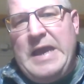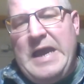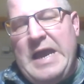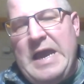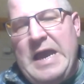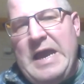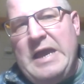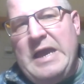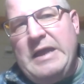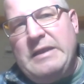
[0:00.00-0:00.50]

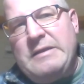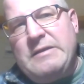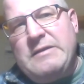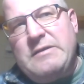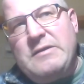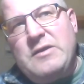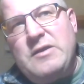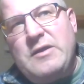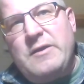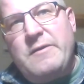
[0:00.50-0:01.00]

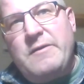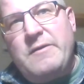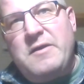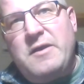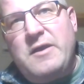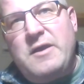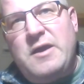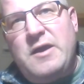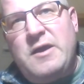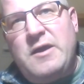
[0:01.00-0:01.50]
And
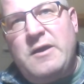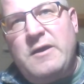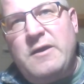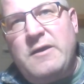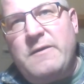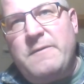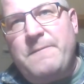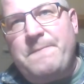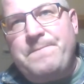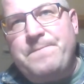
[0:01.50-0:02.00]

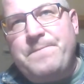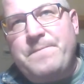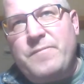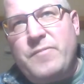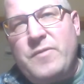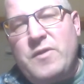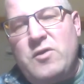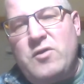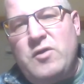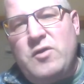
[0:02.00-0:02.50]

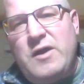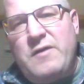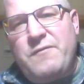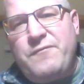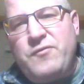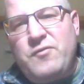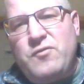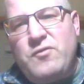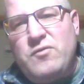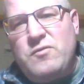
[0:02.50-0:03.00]
you
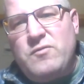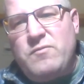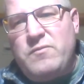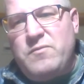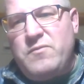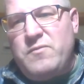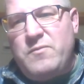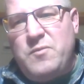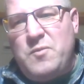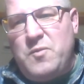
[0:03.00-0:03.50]
have
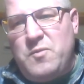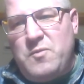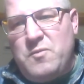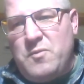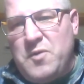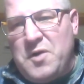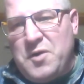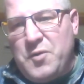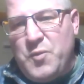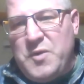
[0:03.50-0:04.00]
to.
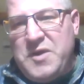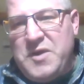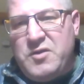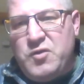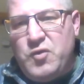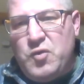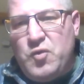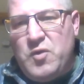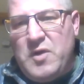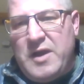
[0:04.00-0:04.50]
What we
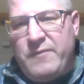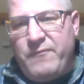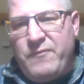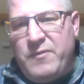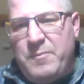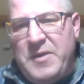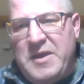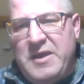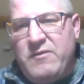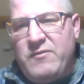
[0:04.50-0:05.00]
do at
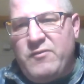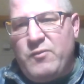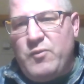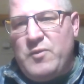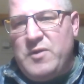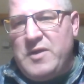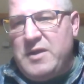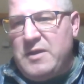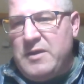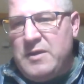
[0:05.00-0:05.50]
the pigs,
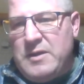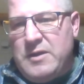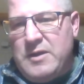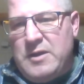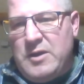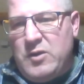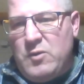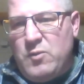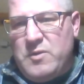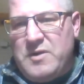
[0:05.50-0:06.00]
we
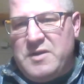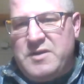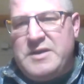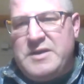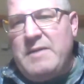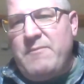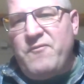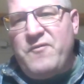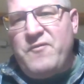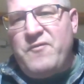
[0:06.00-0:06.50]

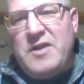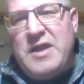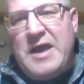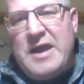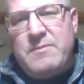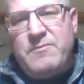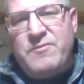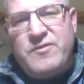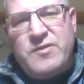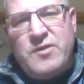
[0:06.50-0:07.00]
dump the
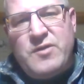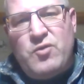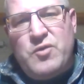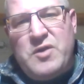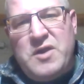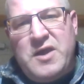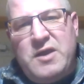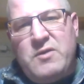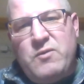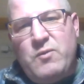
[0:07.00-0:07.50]

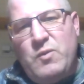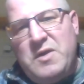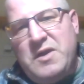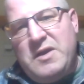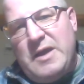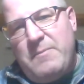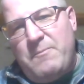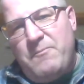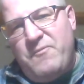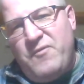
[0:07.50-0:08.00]
limestone in. We
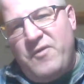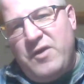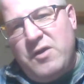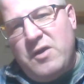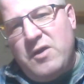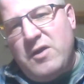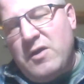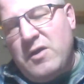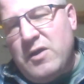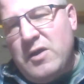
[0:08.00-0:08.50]
dump
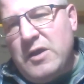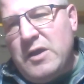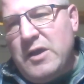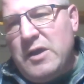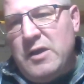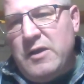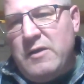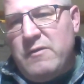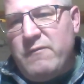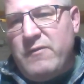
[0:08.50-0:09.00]
the
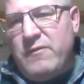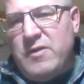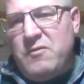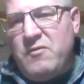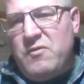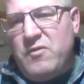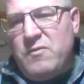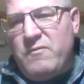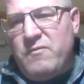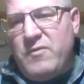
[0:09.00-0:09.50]

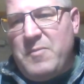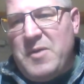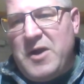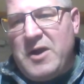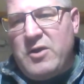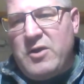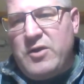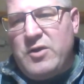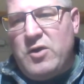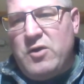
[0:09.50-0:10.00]

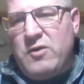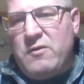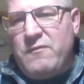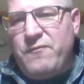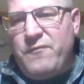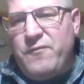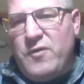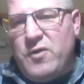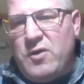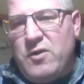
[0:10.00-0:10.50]
bucket
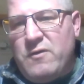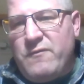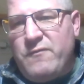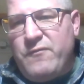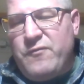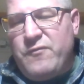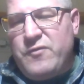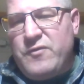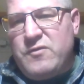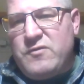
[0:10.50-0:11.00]

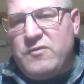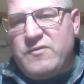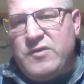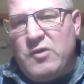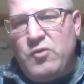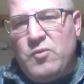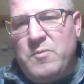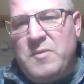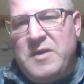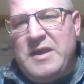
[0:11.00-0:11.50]
of
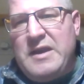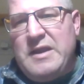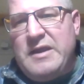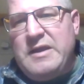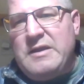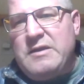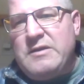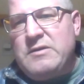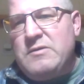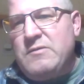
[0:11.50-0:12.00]
stone meal
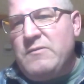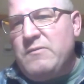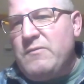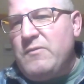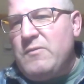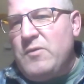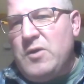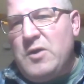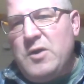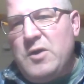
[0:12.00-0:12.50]
in.
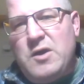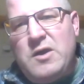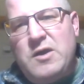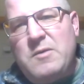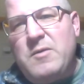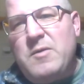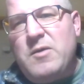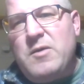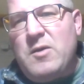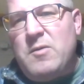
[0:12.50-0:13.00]

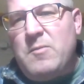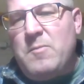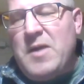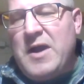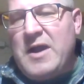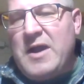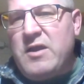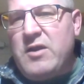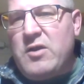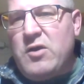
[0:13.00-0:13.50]
A
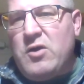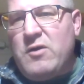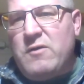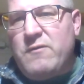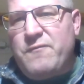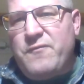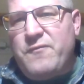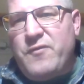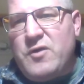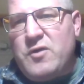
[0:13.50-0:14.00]
bucket
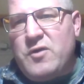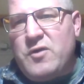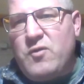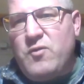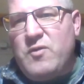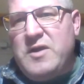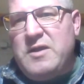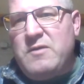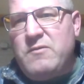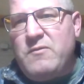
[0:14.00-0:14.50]
of
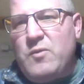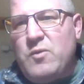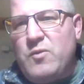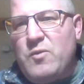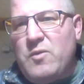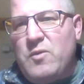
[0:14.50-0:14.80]
green